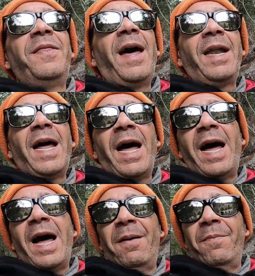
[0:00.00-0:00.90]
that
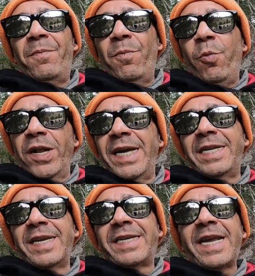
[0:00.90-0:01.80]
I'm
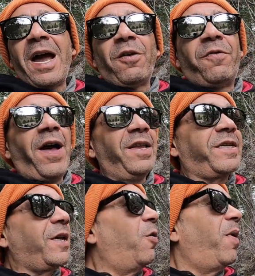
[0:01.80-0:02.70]
willing to sacrifice
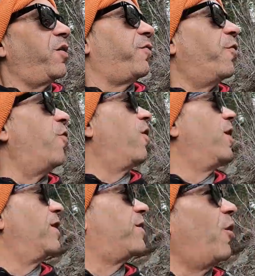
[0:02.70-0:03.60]
so much for
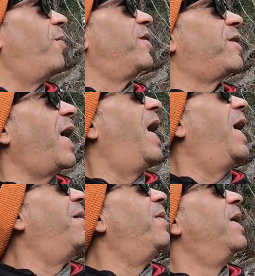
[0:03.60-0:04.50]
in so much time.